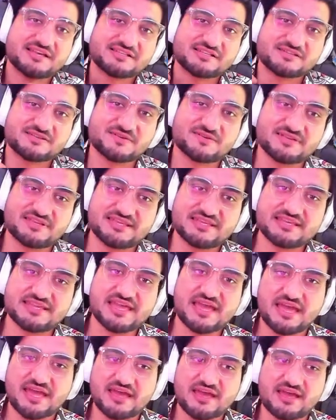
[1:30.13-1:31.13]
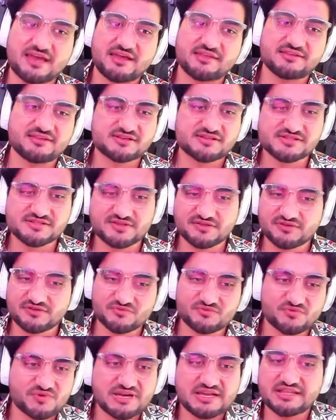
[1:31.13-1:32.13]
so yeah, there's
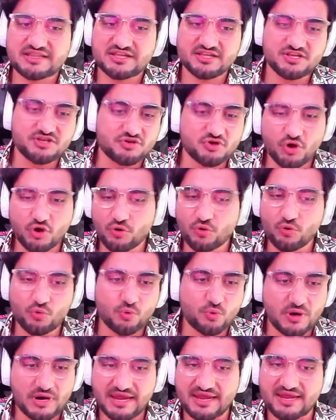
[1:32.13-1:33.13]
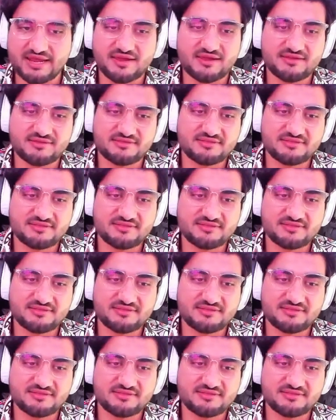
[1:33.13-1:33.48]
really no way